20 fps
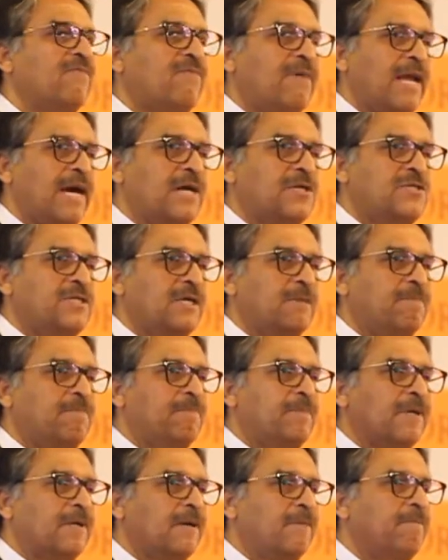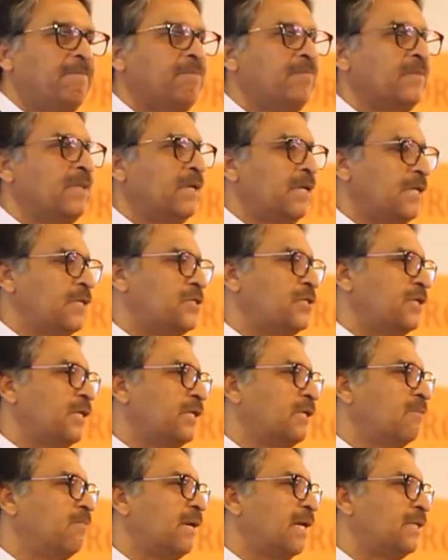flagship
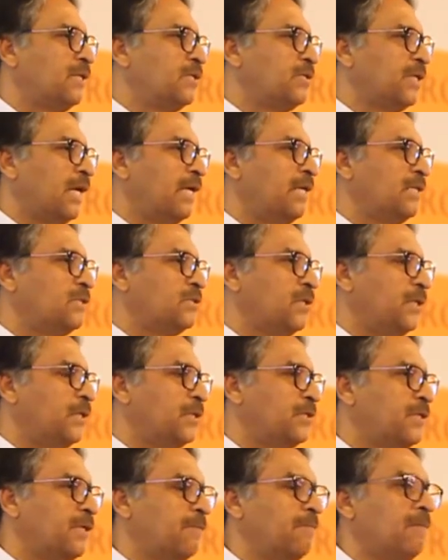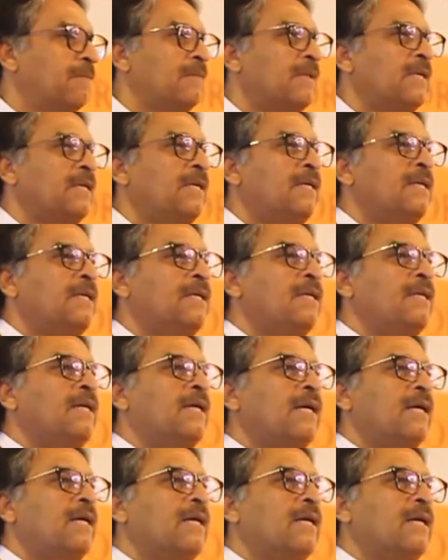initiative by the Chinese leadership,
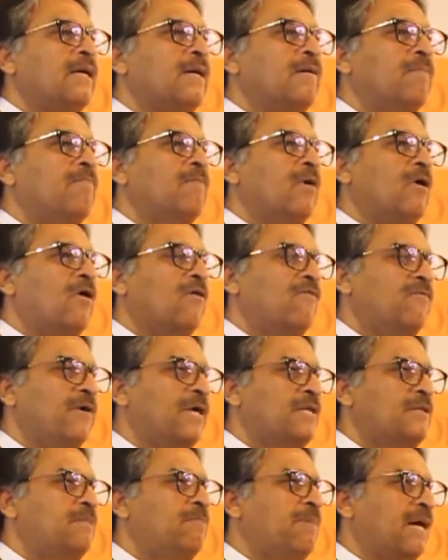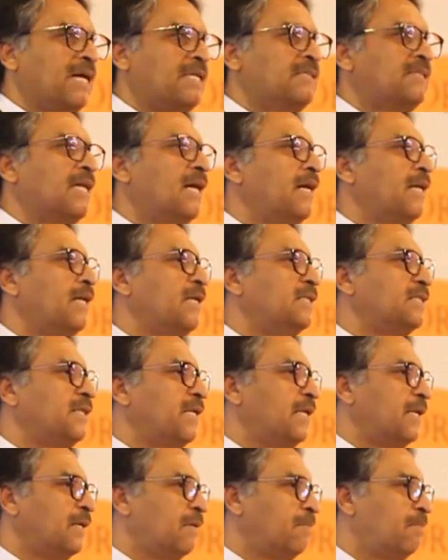of which Pakistan is
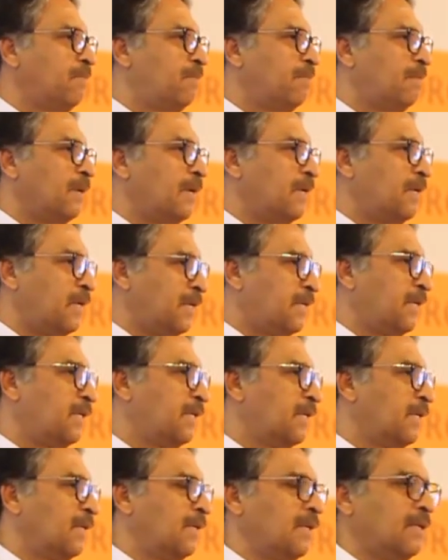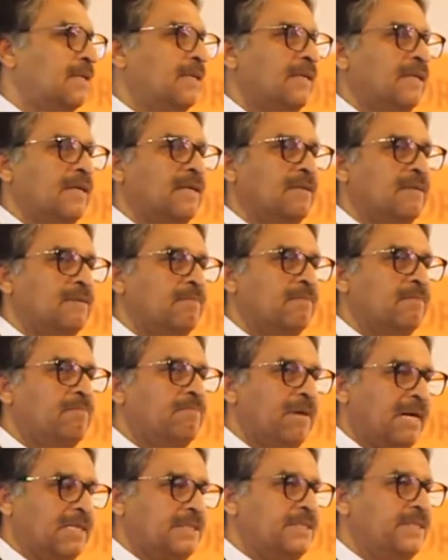a critical
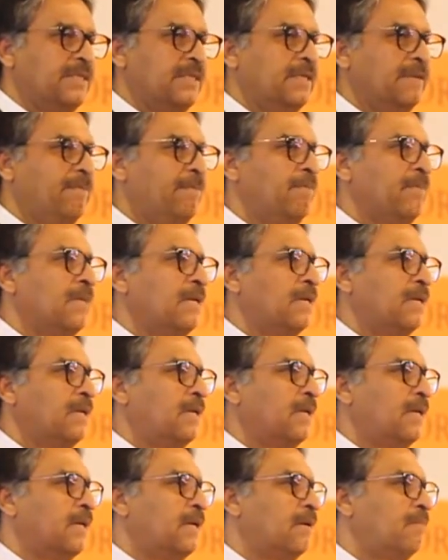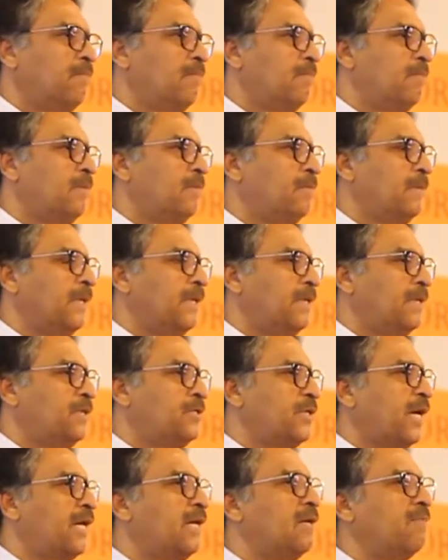partner. The
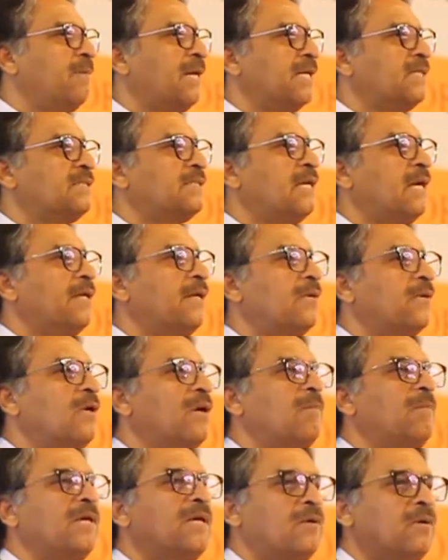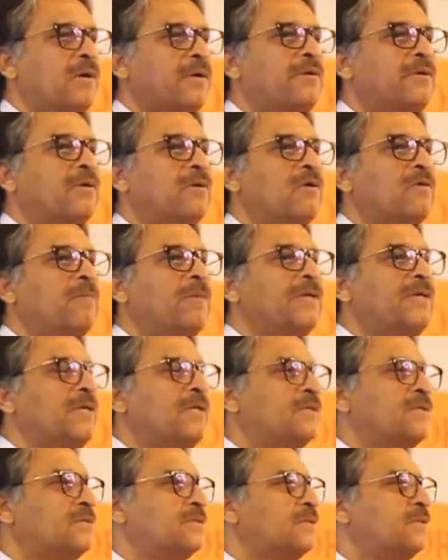China-Pakistan Economic Corridor, which
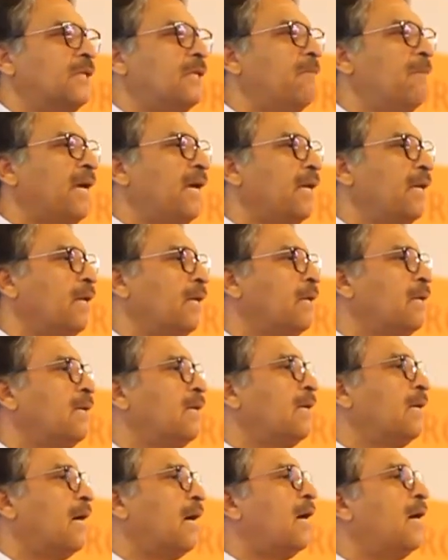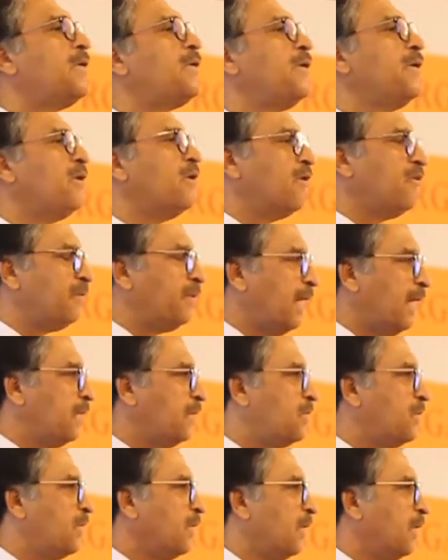is the main artery of
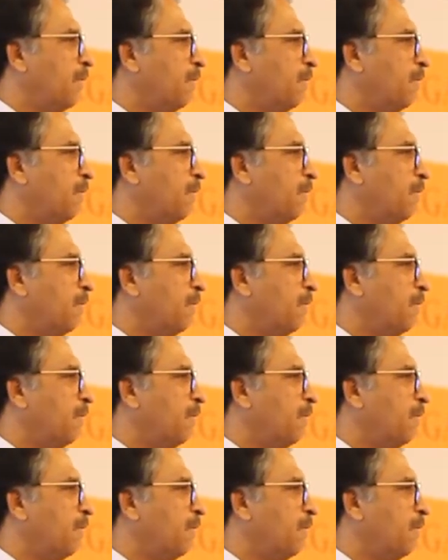that